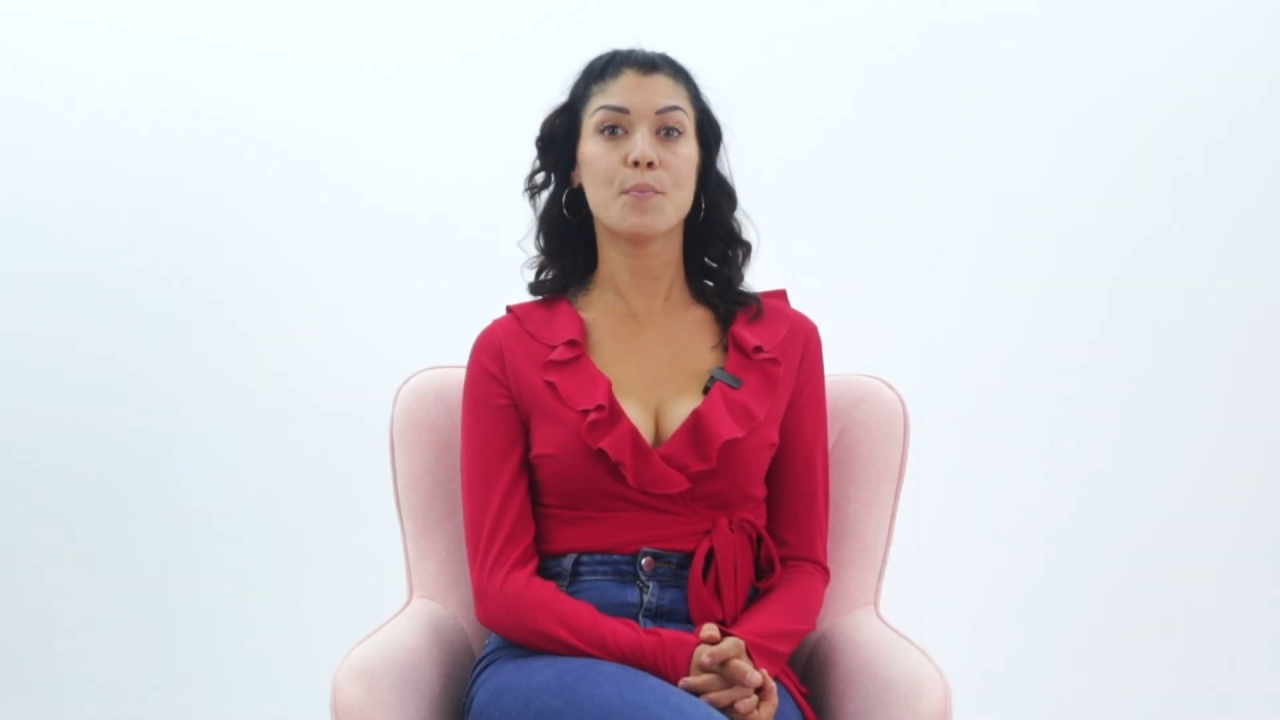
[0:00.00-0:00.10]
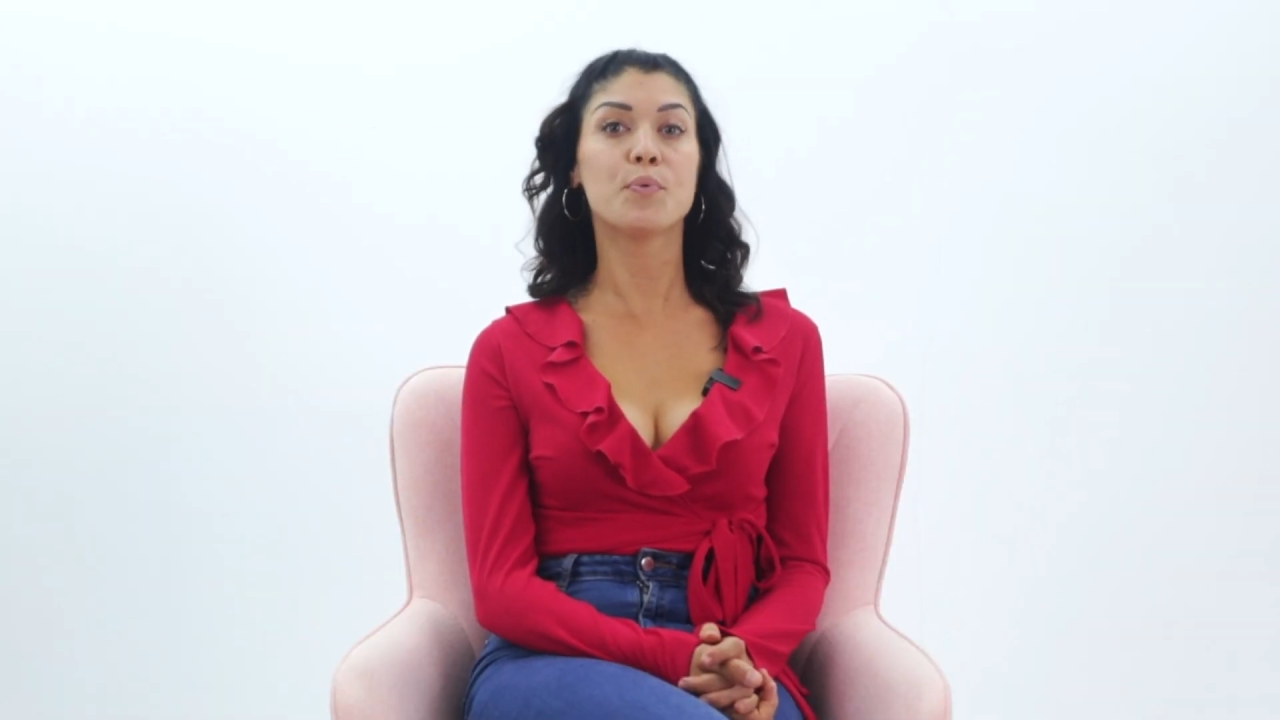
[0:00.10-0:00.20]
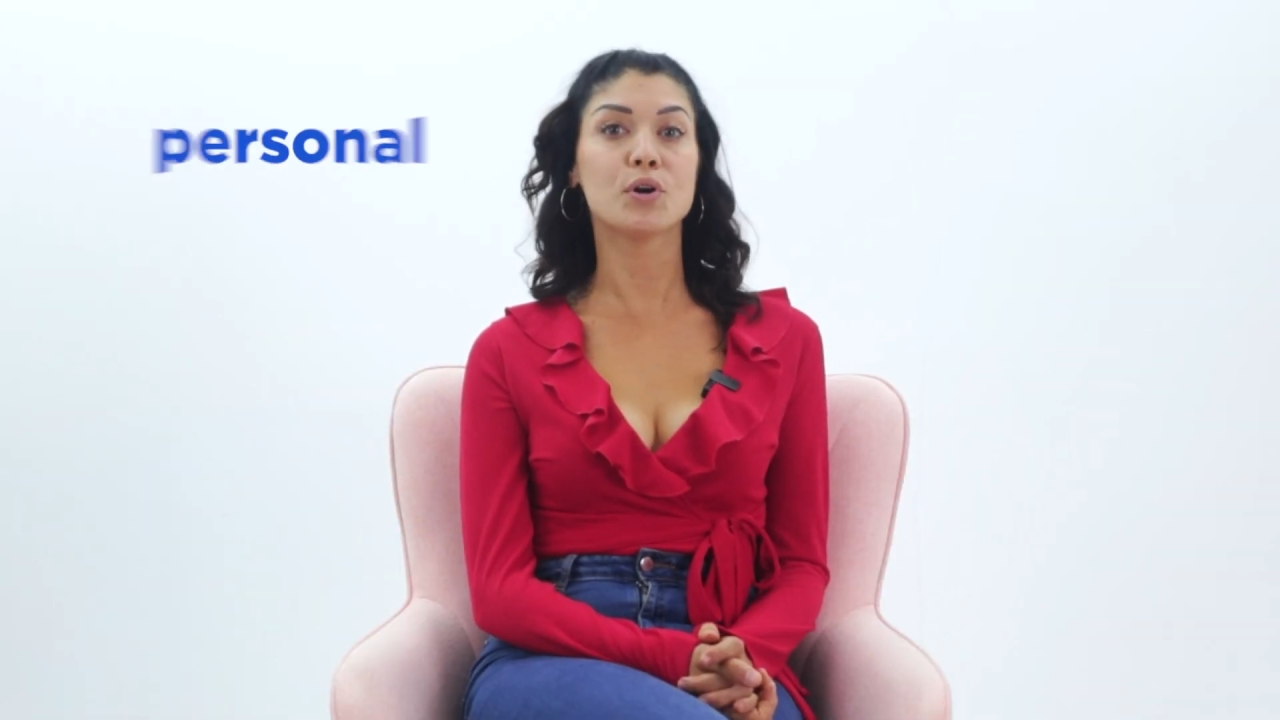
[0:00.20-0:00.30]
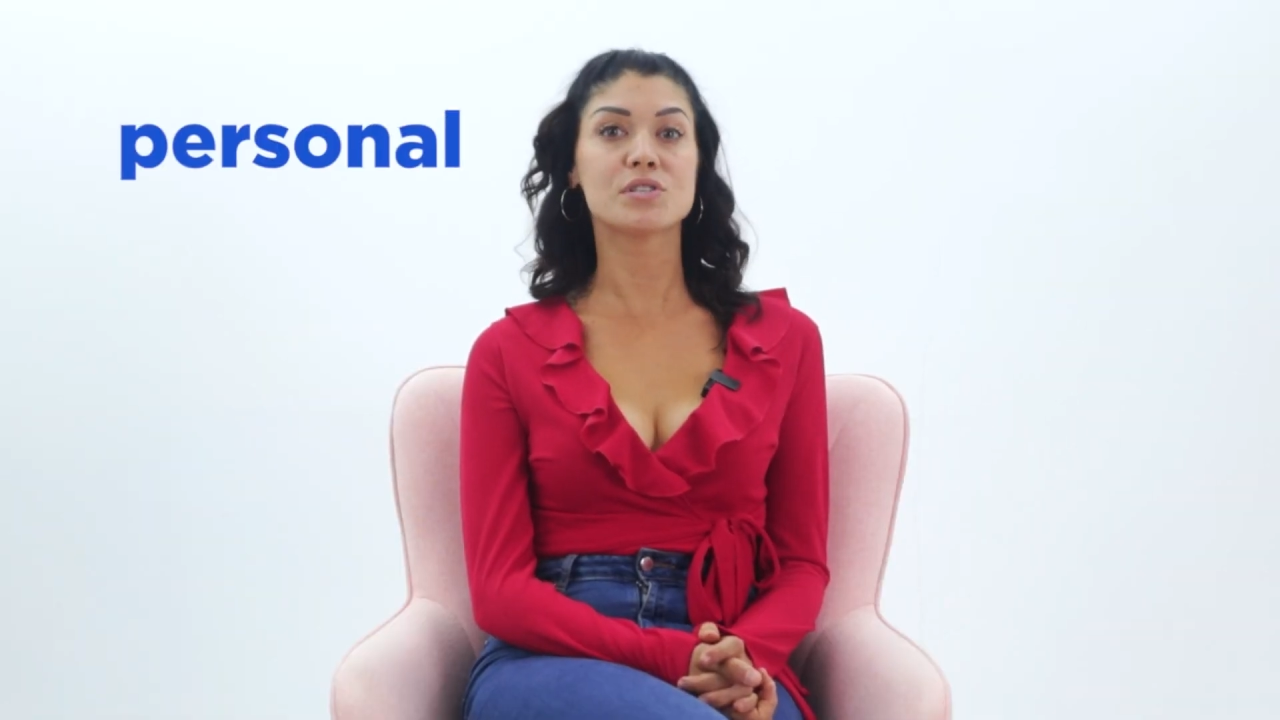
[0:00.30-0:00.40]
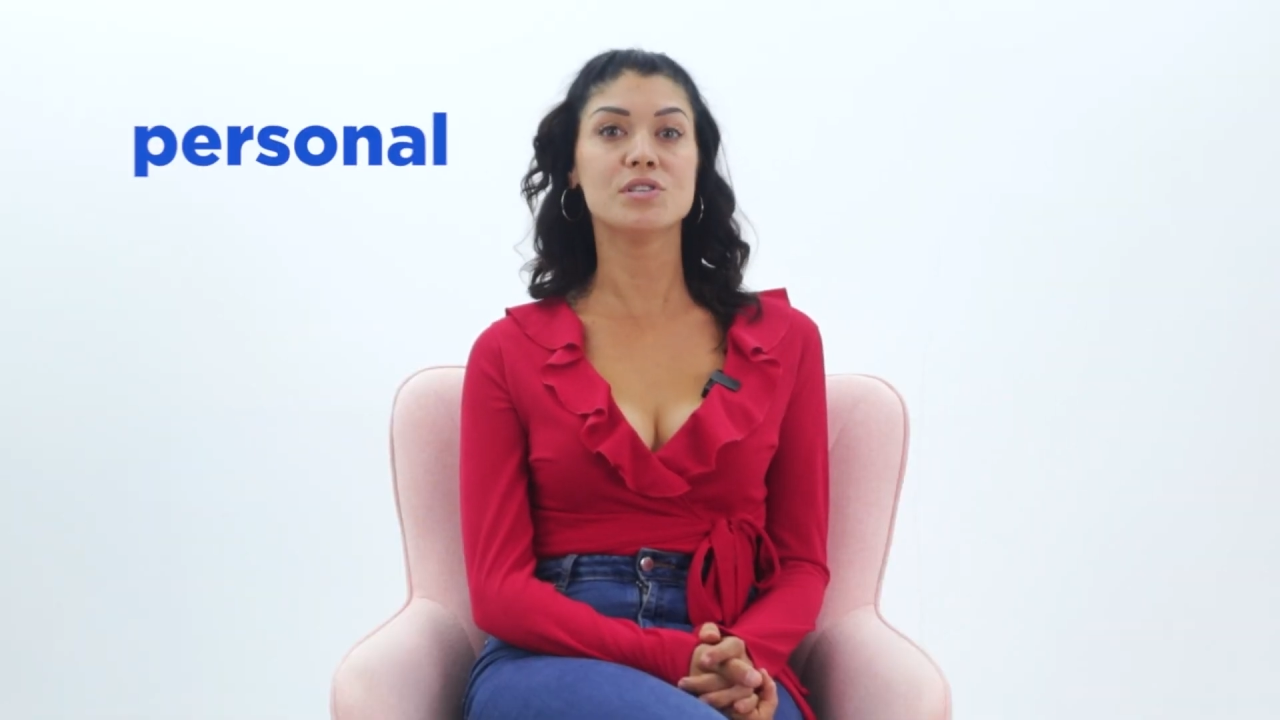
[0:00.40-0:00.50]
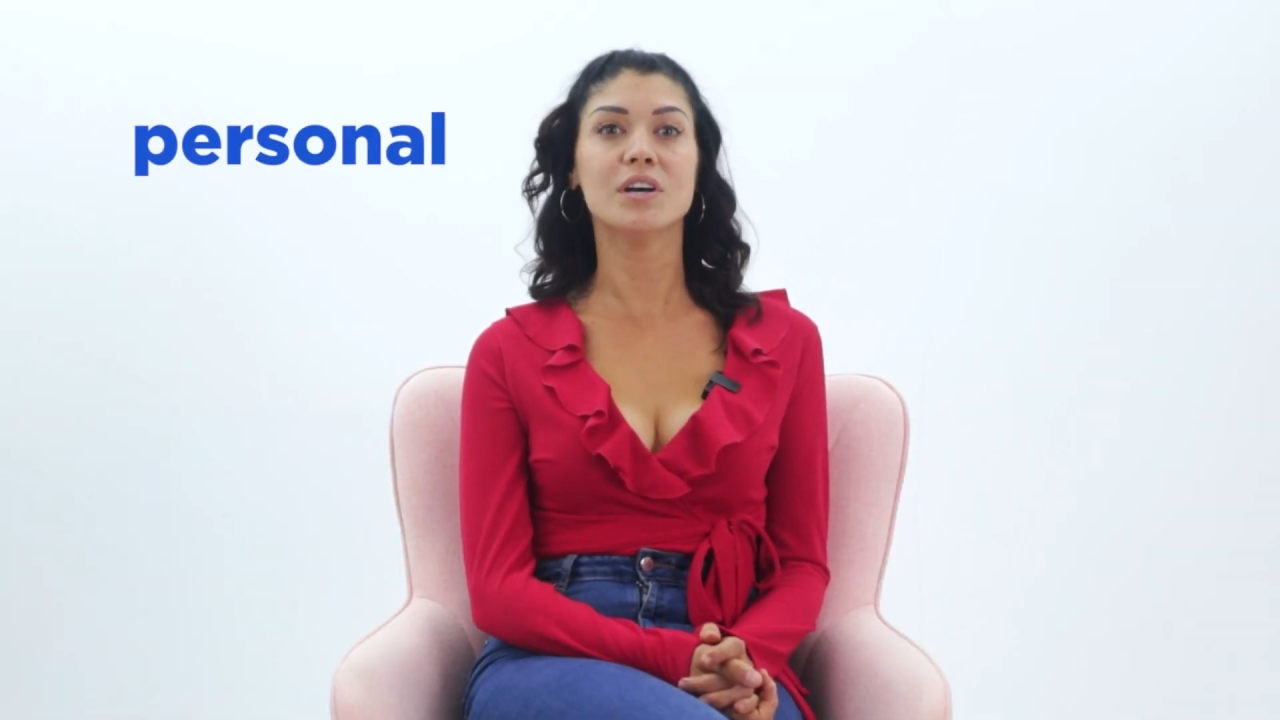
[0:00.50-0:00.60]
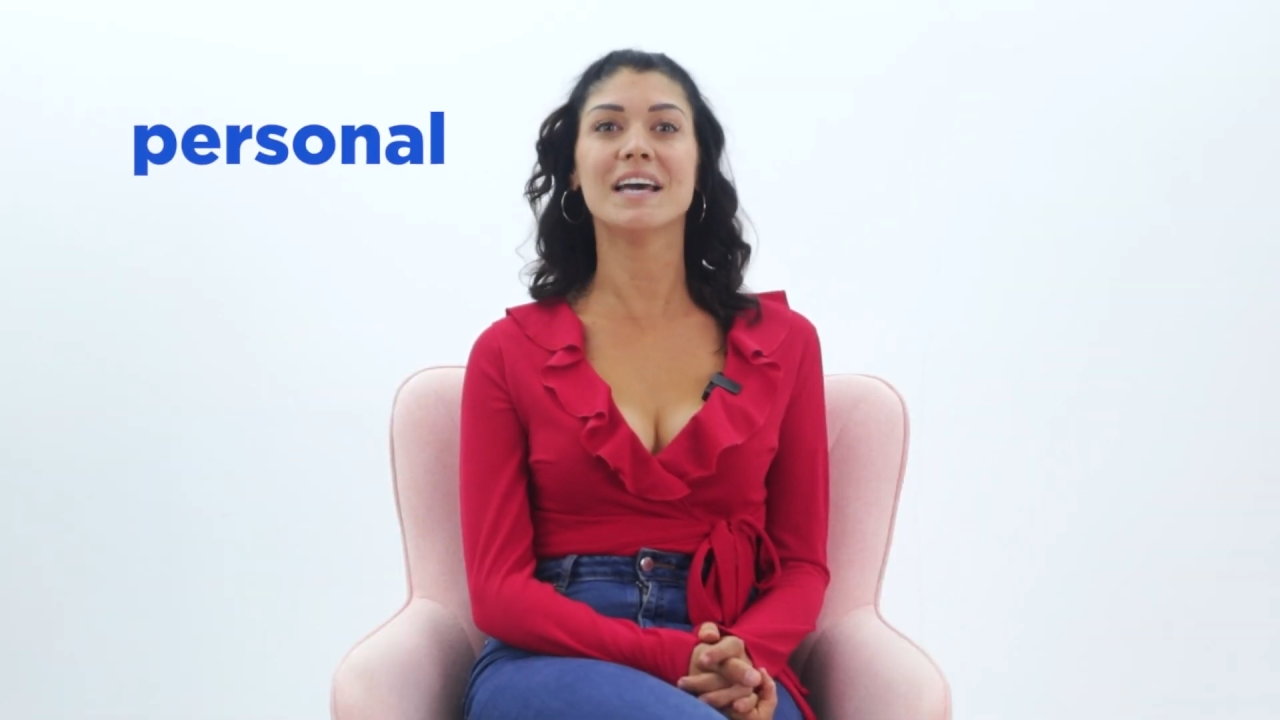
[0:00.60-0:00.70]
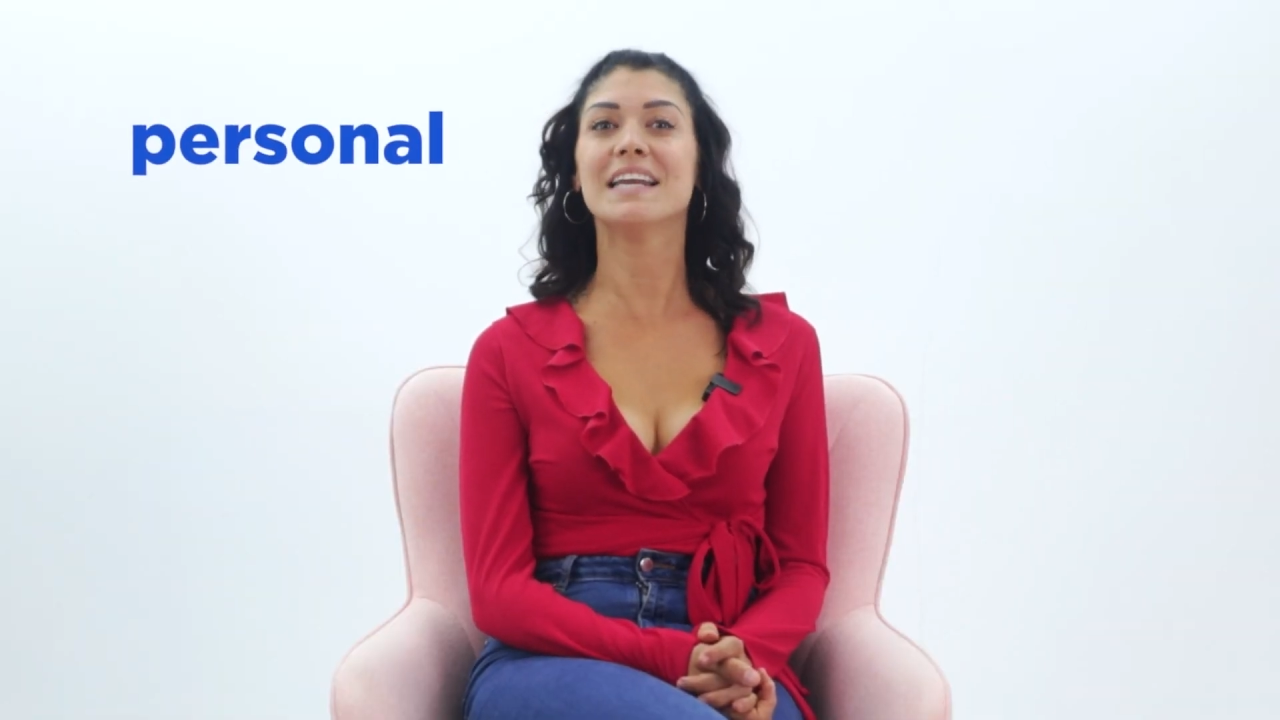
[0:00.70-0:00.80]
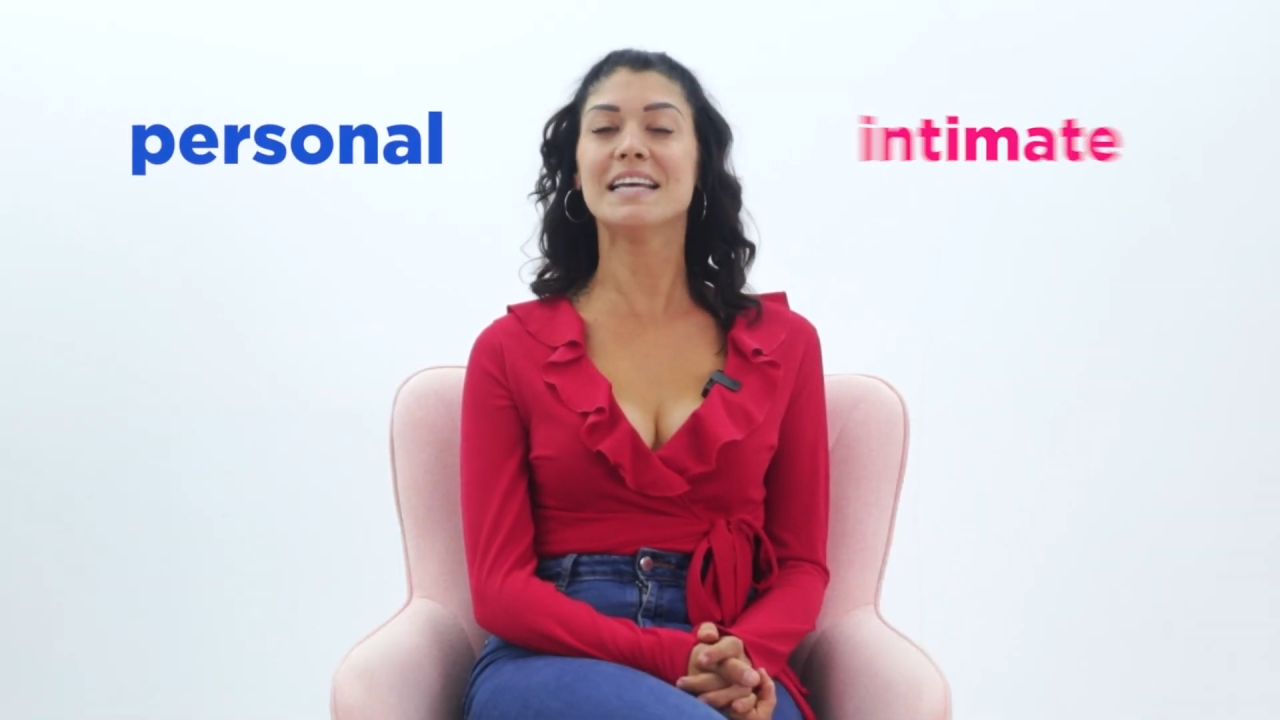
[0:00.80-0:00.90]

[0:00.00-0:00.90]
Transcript: a personal and